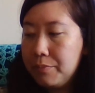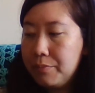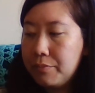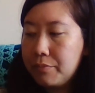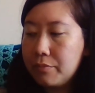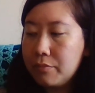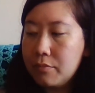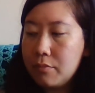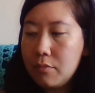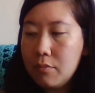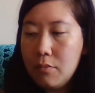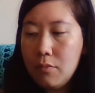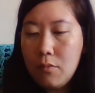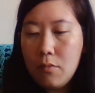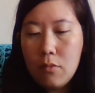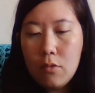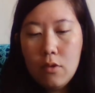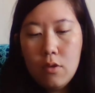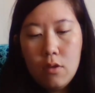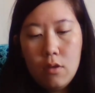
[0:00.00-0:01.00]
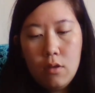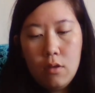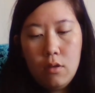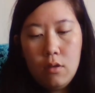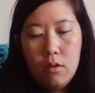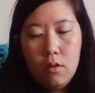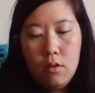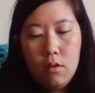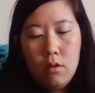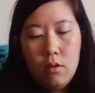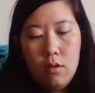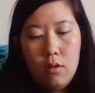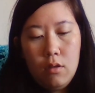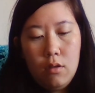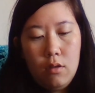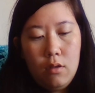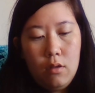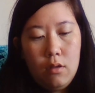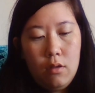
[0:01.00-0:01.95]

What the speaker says: (no one is talking)